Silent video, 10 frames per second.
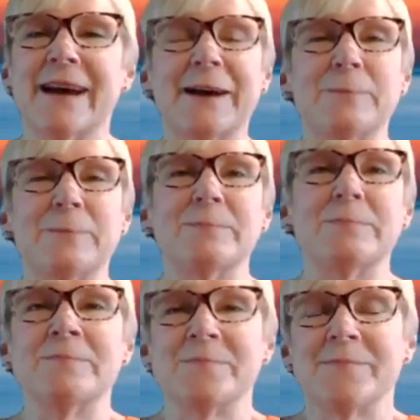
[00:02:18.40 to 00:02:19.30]

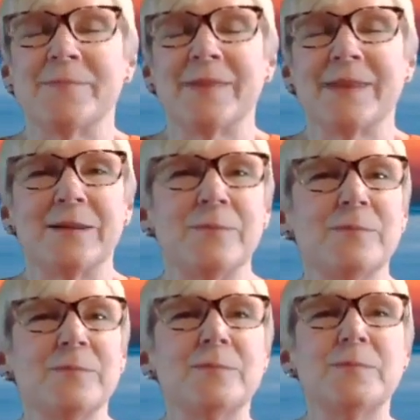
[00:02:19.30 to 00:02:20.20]
been
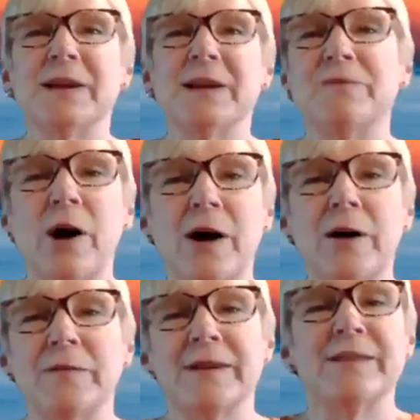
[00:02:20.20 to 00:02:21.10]

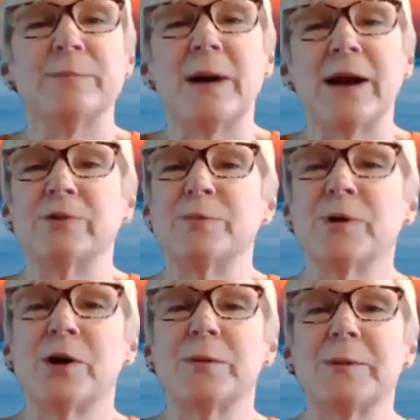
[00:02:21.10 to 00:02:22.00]
involved in the My Dream
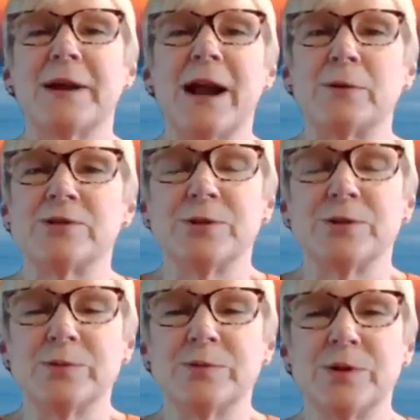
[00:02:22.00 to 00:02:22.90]
program at
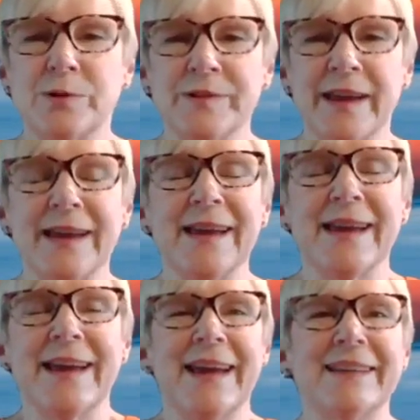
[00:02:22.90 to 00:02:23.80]
OSU Tulsa.
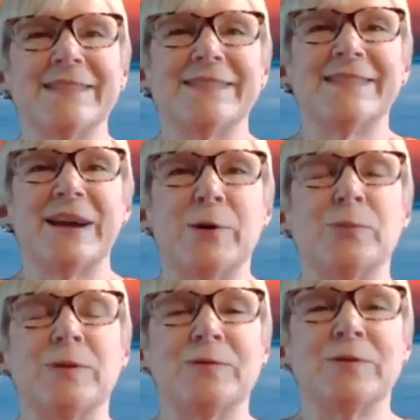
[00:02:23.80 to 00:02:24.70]
And so
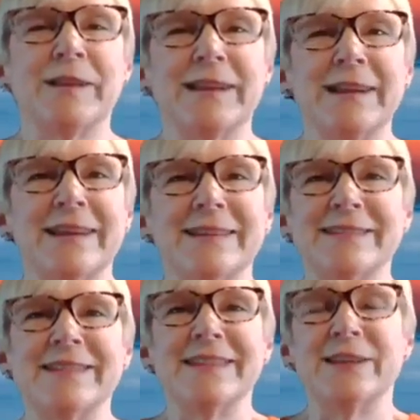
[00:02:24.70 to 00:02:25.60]
we've really
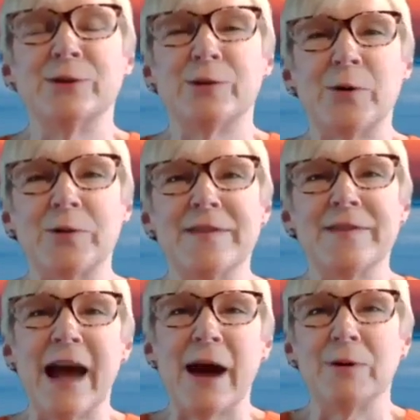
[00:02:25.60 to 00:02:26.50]
seen growth in
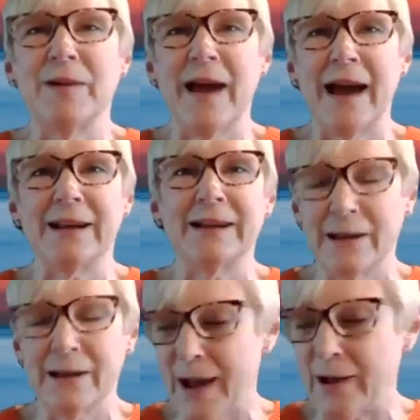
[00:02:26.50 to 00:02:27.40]
that. We've had
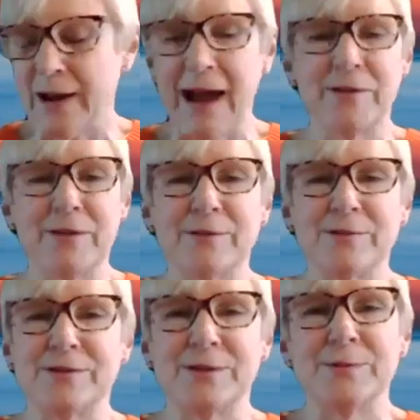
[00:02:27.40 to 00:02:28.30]
about half of
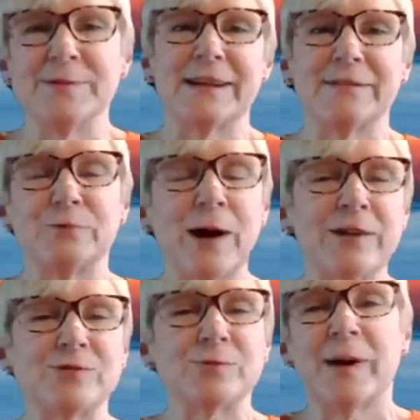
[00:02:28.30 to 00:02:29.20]
those students that have
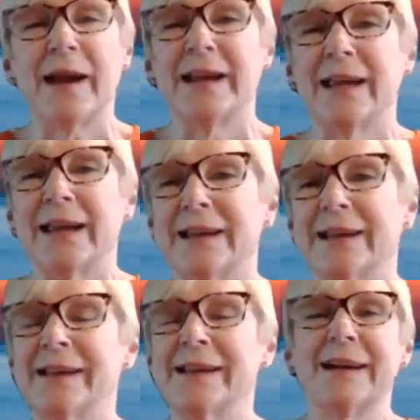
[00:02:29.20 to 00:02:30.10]
graduated,
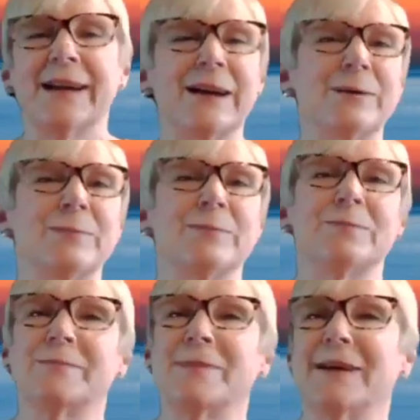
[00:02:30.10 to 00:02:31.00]

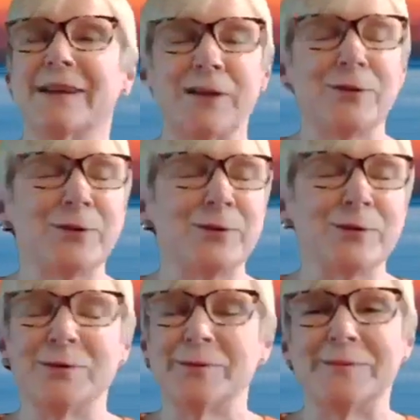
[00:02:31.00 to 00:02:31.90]

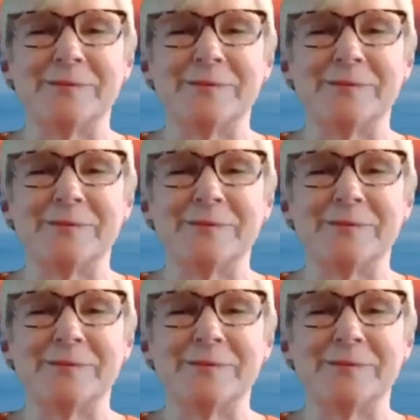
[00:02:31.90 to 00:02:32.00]
another,